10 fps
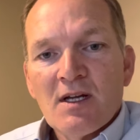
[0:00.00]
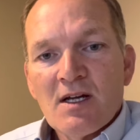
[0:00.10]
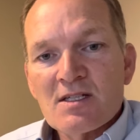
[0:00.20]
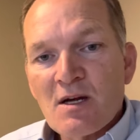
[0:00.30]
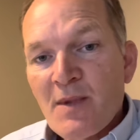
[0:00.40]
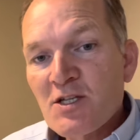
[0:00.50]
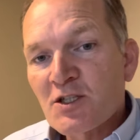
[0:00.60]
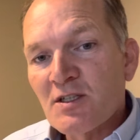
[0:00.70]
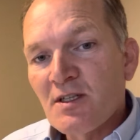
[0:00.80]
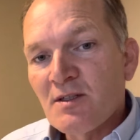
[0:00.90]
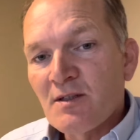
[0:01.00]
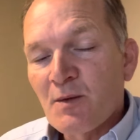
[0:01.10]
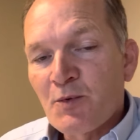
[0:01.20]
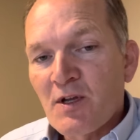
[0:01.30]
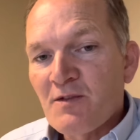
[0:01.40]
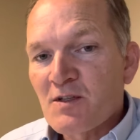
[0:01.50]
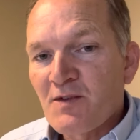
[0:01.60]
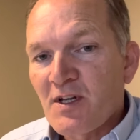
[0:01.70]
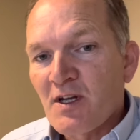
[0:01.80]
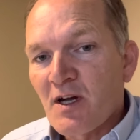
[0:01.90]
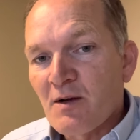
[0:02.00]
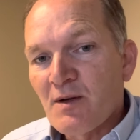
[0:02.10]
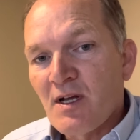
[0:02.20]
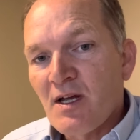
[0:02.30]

as i mentioned in the previous video